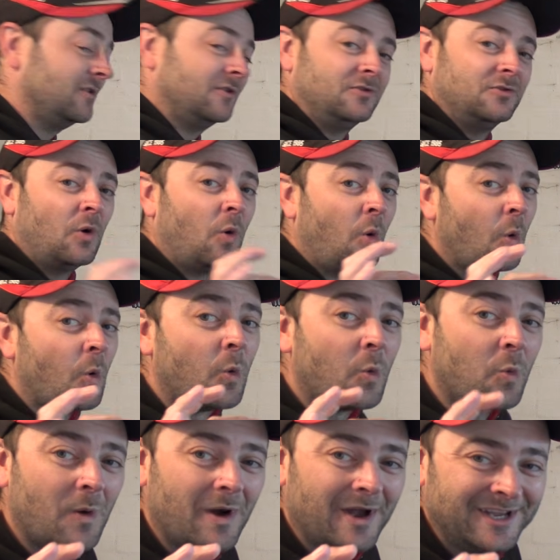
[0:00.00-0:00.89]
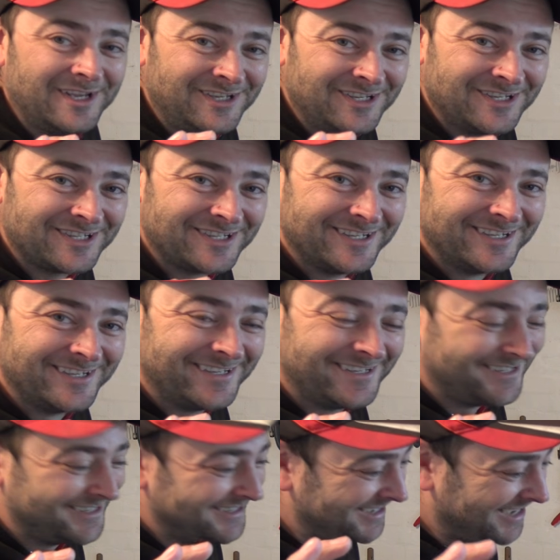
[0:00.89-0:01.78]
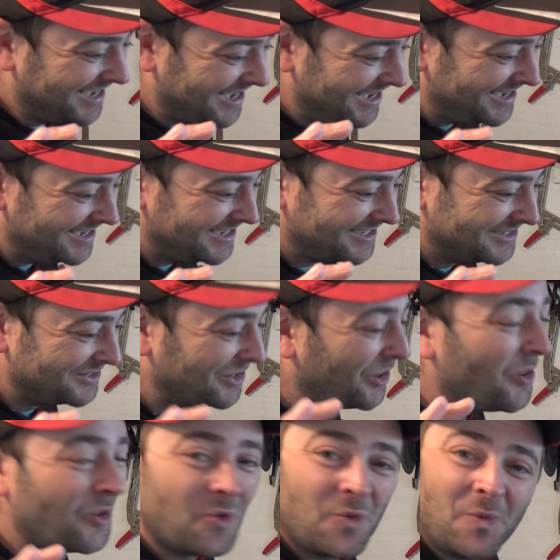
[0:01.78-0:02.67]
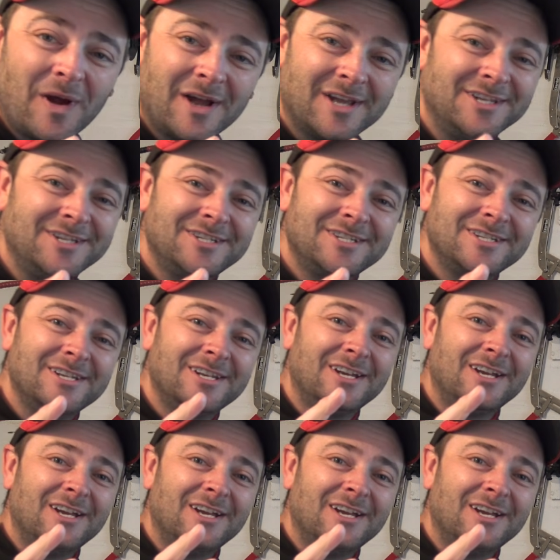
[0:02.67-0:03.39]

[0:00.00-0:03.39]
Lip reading: Not always, yeah? Not always.